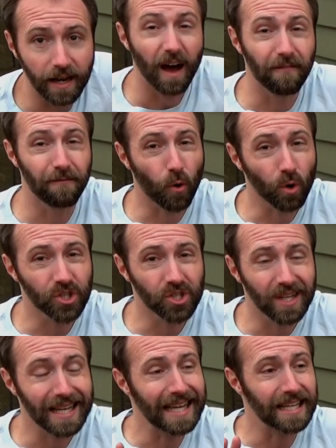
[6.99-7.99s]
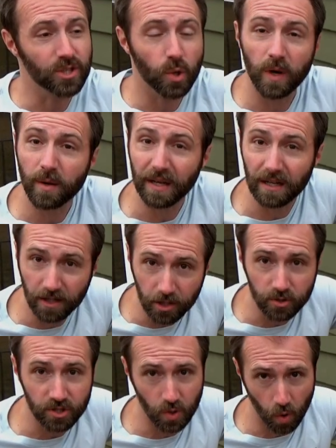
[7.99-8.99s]
Unfortunately, it's going to be a
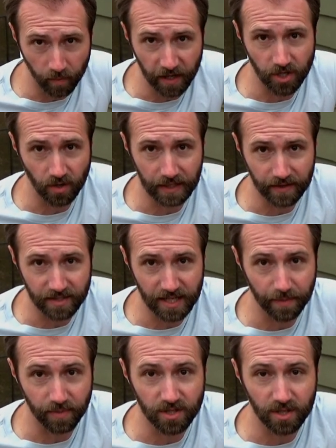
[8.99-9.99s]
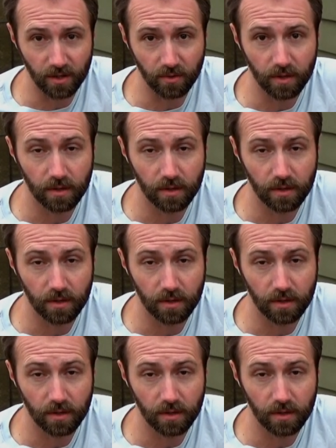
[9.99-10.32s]
little stormy during this episode.